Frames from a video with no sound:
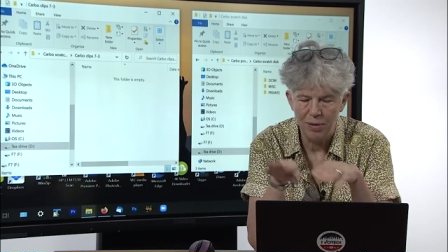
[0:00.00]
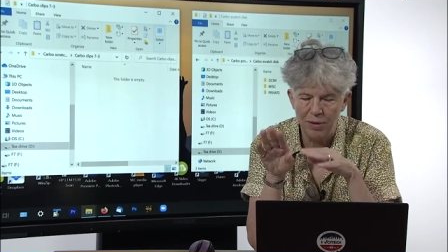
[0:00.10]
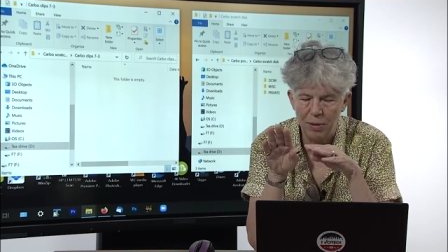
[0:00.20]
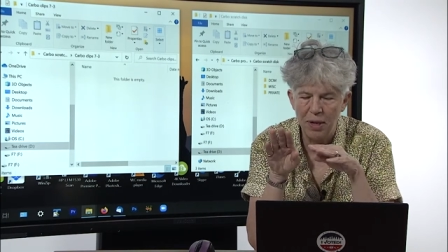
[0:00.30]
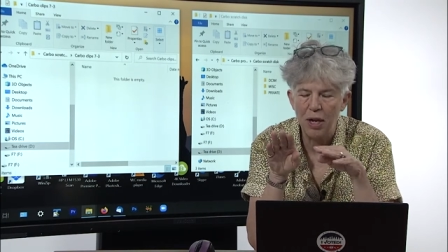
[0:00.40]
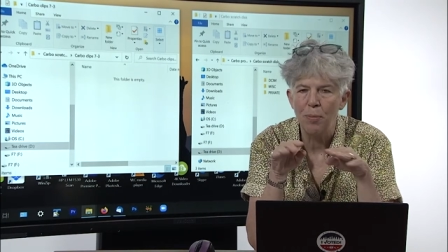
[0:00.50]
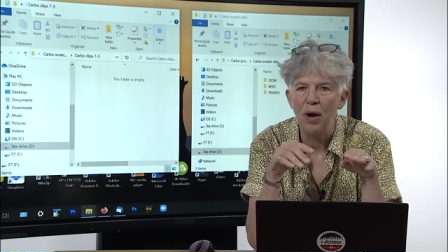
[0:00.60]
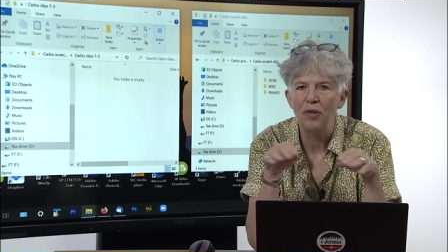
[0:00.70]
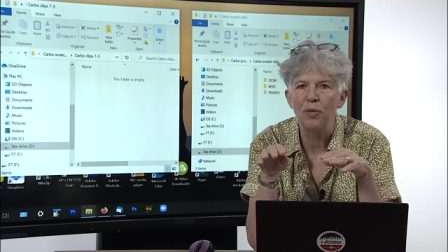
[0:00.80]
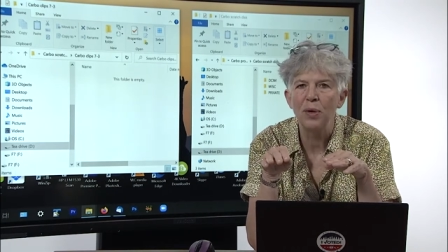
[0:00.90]
the media
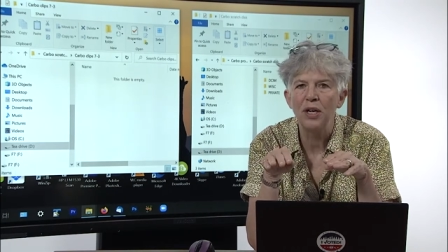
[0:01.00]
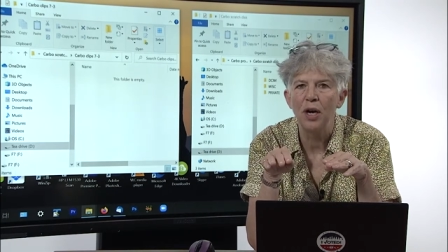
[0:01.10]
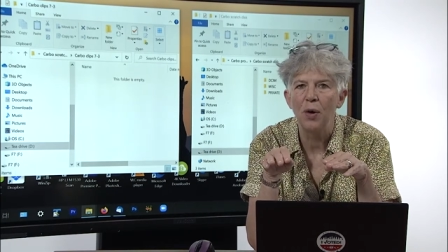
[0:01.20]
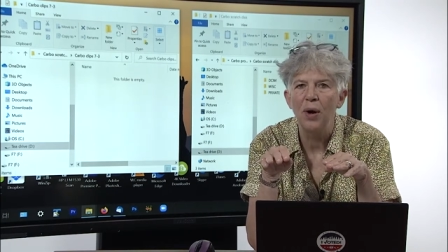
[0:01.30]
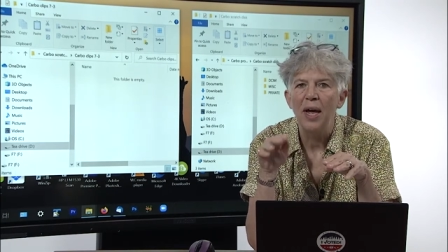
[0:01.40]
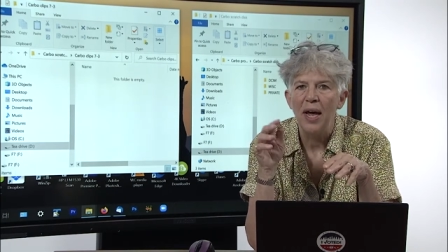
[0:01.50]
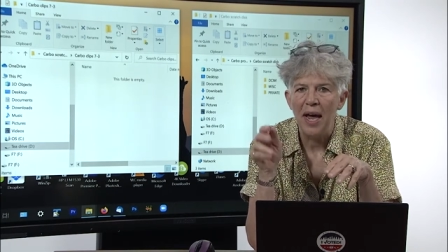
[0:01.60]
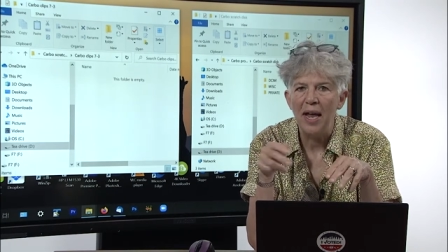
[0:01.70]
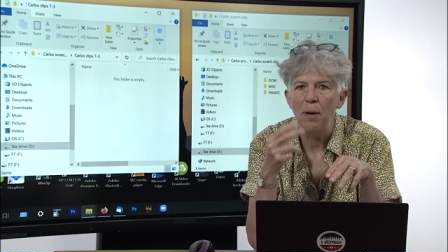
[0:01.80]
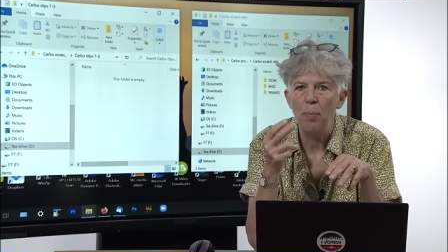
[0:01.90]
browser window
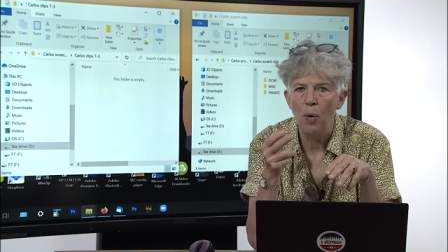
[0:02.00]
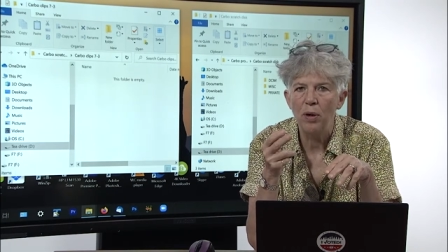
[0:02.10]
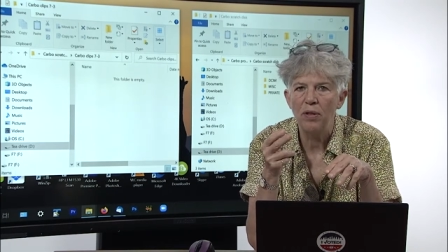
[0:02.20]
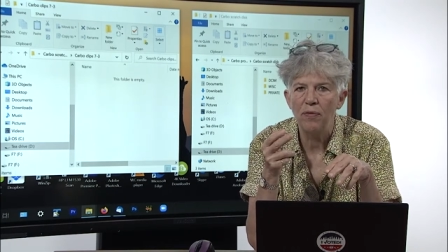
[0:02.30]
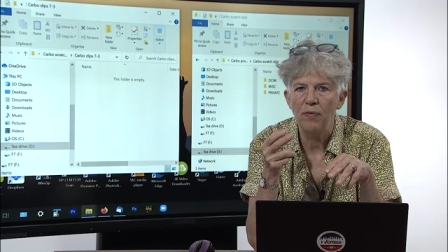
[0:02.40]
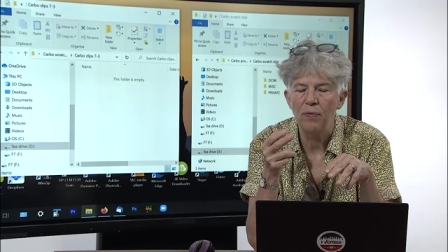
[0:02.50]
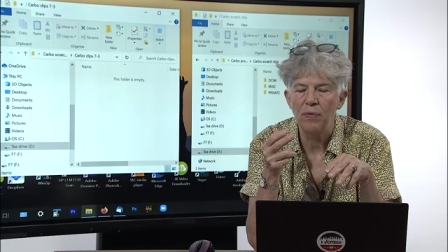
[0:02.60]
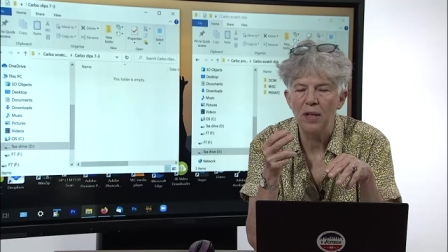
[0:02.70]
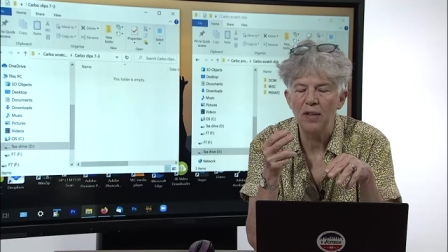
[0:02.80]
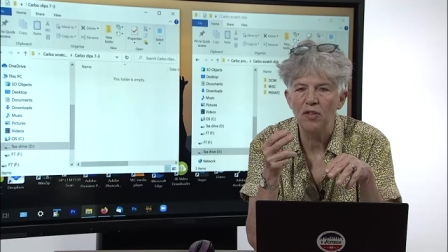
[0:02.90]
and import the
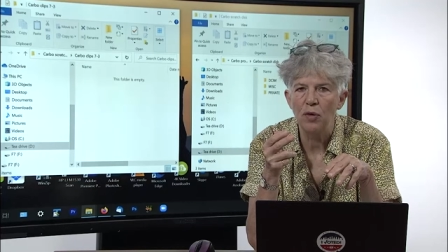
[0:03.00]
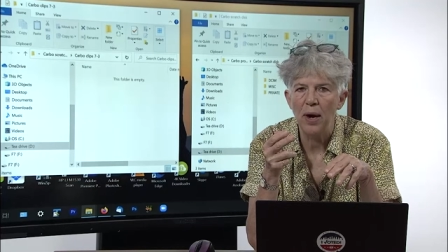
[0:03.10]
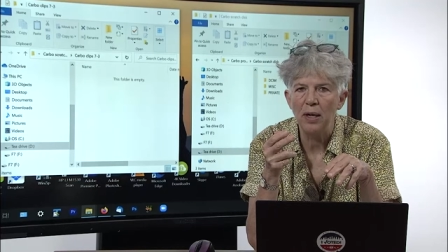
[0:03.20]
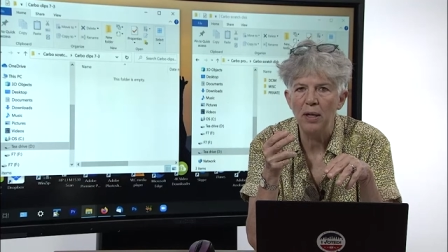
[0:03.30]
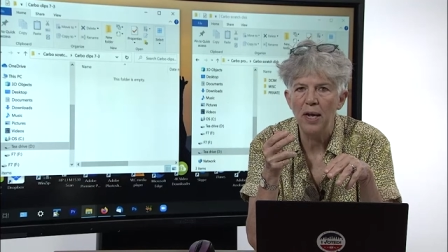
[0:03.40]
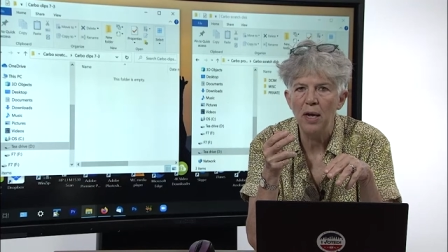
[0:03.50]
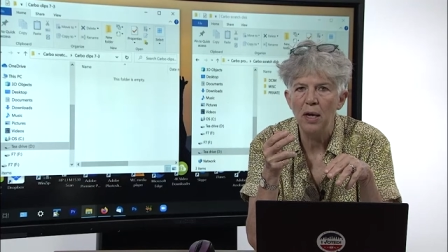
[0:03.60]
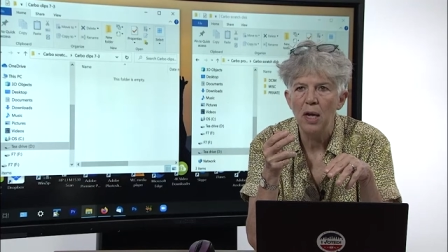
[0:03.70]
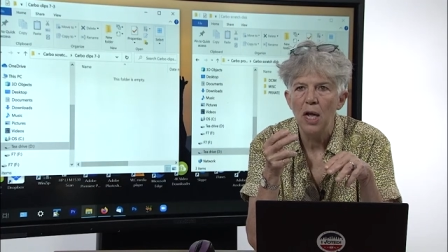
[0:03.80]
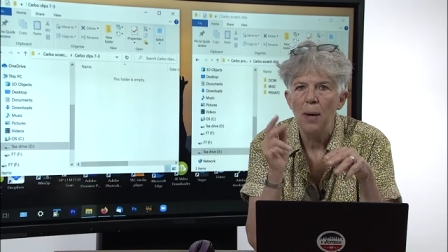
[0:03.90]
things directly
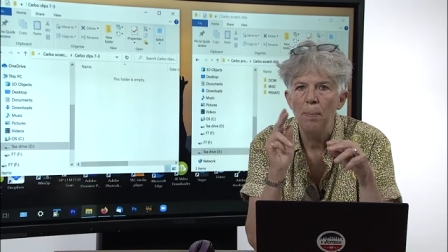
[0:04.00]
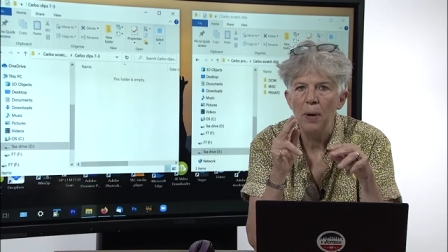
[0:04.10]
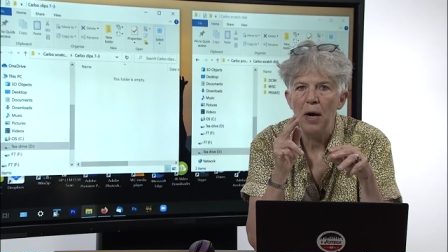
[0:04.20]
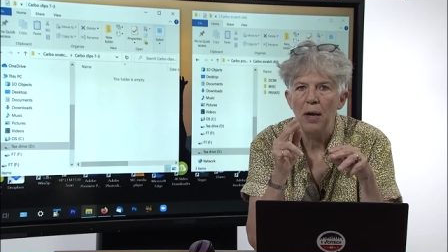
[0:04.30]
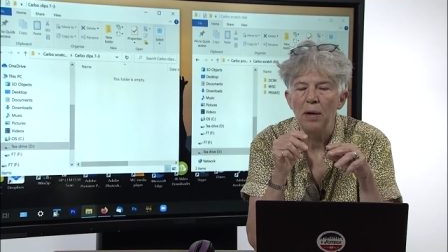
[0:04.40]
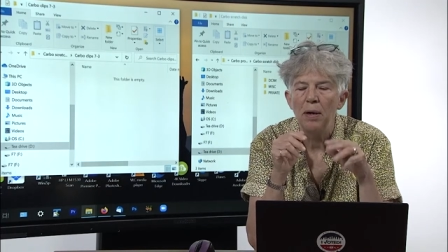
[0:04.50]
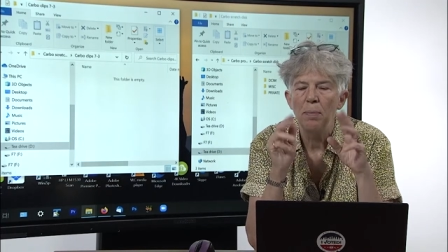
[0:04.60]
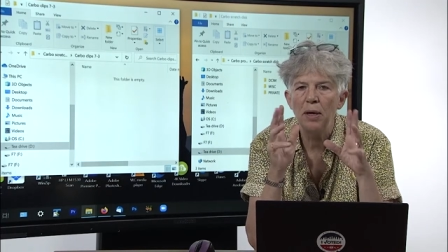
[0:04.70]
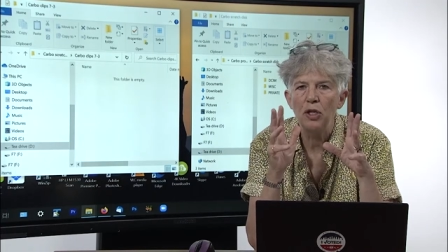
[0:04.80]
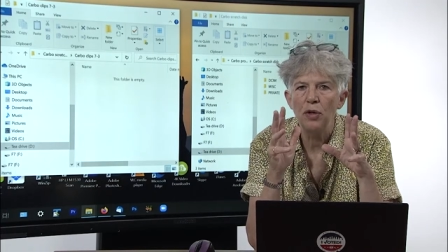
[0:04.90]
but
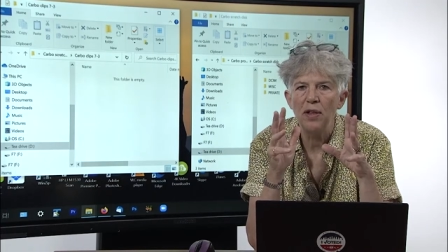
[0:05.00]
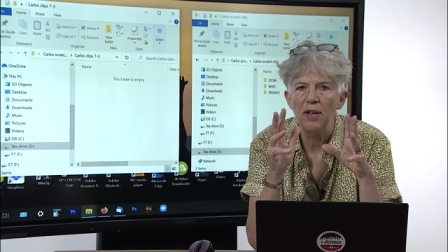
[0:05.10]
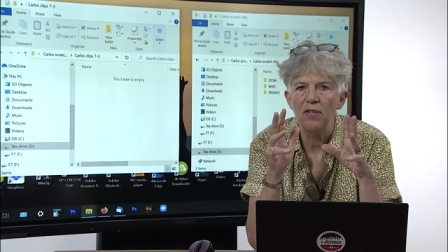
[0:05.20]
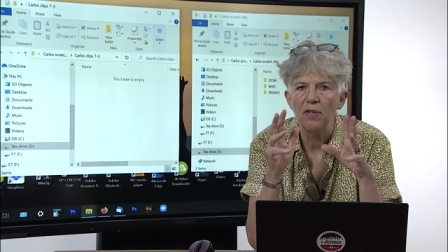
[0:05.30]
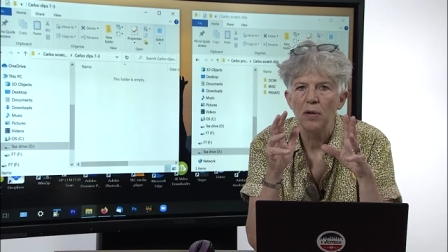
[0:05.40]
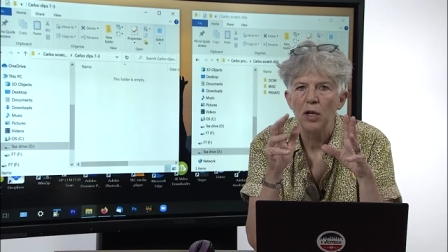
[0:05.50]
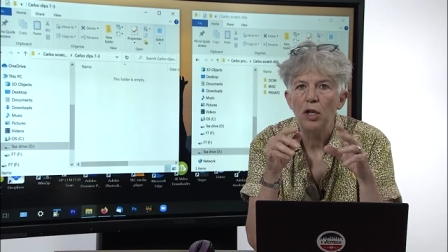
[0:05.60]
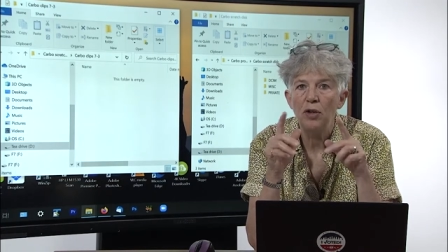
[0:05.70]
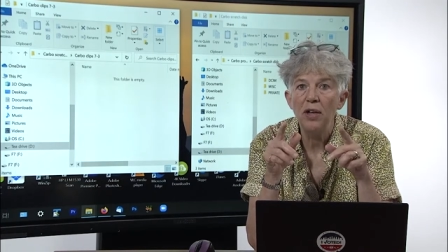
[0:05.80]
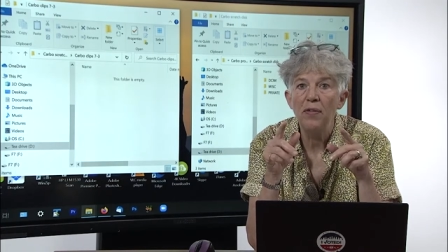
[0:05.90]
picture this
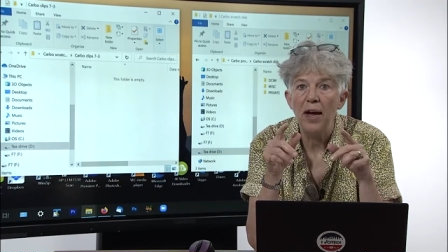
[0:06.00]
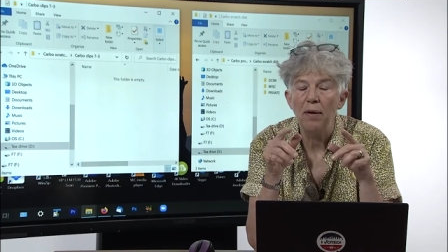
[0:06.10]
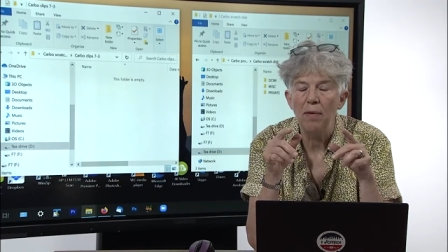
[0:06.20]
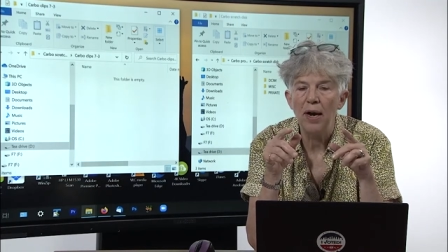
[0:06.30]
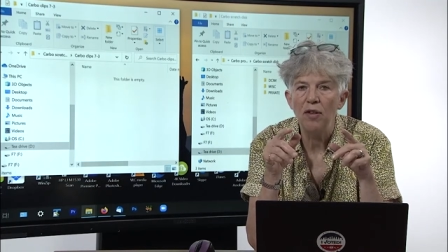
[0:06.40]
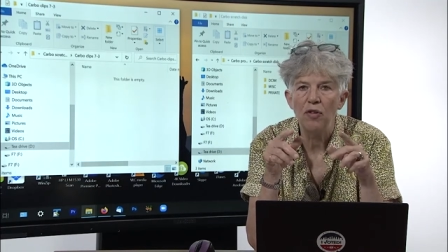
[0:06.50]
you did that, right?